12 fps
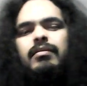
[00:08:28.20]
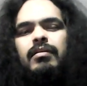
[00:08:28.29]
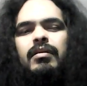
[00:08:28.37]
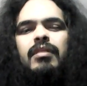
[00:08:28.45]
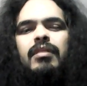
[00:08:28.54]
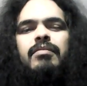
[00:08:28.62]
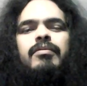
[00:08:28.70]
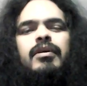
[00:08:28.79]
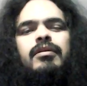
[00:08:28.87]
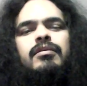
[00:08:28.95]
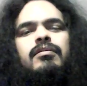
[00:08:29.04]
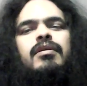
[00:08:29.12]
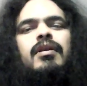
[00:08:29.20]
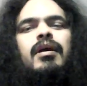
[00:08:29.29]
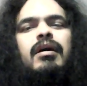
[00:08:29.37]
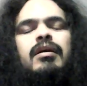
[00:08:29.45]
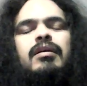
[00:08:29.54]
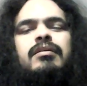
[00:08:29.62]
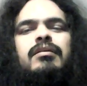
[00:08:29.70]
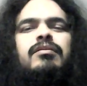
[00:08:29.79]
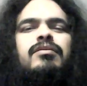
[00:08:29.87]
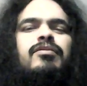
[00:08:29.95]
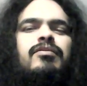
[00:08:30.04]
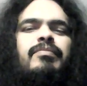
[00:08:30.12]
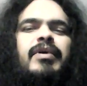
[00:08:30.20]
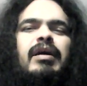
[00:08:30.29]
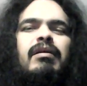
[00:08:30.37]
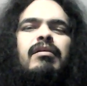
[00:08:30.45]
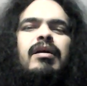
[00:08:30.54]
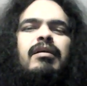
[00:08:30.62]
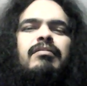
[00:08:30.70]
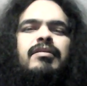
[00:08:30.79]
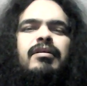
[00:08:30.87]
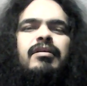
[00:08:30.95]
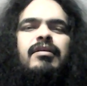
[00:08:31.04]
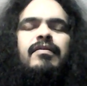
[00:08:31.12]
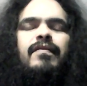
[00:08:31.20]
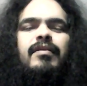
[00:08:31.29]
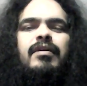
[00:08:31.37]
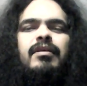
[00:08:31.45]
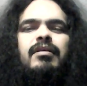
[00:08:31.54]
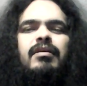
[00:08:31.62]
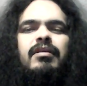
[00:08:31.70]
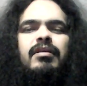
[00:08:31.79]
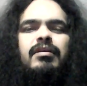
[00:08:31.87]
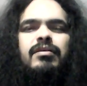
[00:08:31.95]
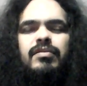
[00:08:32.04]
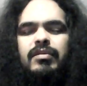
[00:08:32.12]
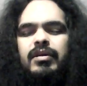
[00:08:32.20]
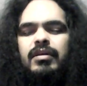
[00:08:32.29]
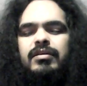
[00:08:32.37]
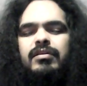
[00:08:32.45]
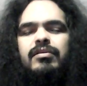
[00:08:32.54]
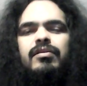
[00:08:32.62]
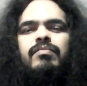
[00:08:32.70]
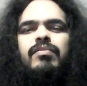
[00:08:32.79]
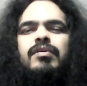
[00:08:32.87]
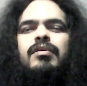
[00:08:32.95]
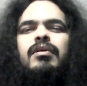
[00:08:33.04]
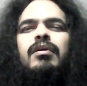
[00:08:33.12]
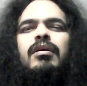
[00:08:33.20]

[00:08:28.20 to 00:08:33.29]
Let me read you the last two paragraphs of the introduction to the book.